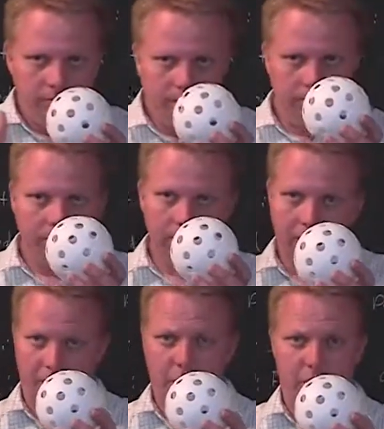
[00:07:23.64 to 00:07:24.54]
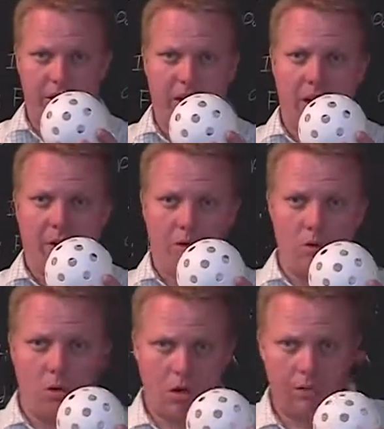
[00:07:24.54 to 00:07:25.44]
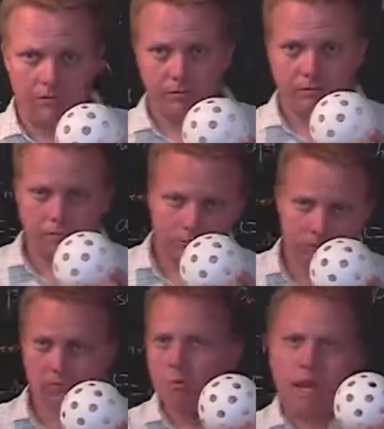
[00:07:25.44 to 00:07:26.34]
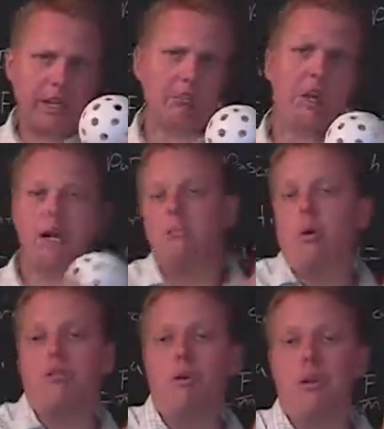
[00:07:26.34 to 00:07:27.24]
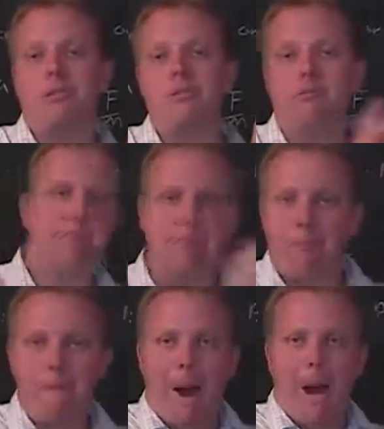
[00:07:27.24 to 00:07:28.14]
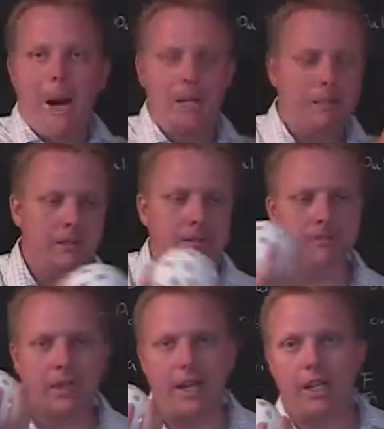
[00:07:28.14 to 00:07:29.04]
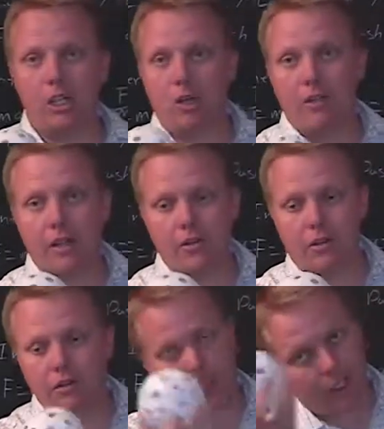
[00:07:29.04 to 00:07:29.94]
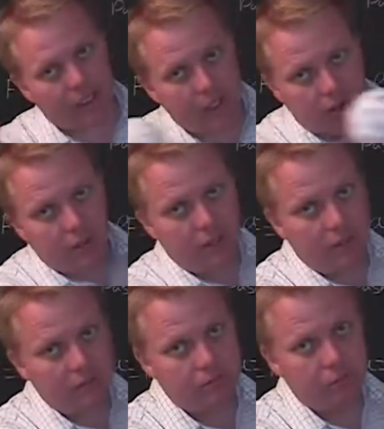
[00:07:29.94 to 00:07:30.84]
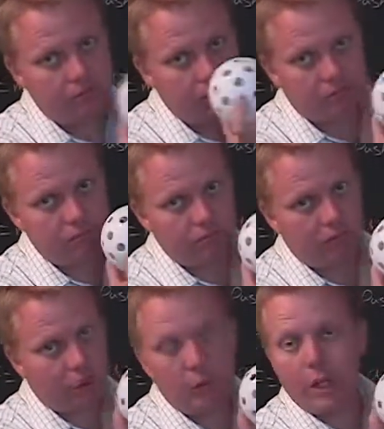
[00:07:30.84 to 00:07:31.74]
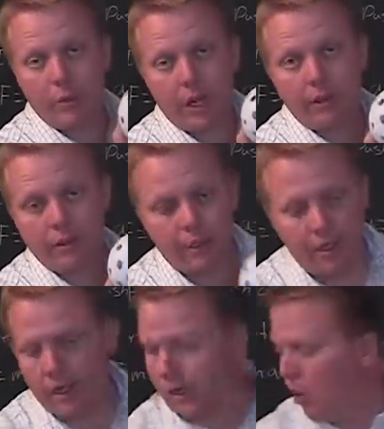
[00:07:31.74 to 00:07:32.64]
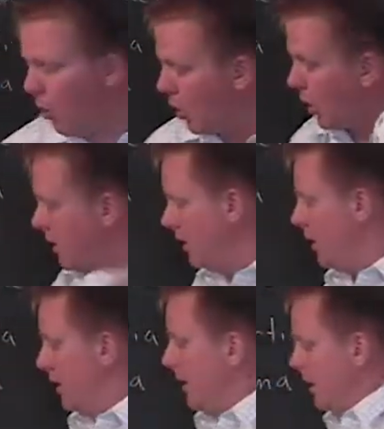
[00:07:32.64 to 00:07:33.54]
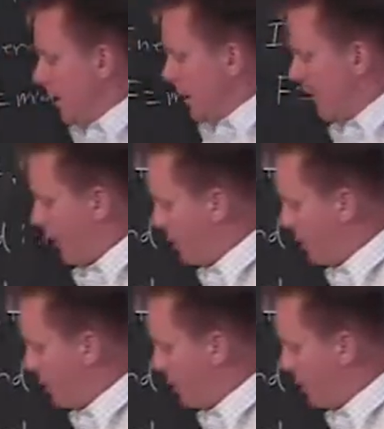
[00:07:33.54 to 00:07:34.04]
if I want to accelerate it more, I can apply more force. And it'll go faster. It'll accelerate at a greater rate. Or, if I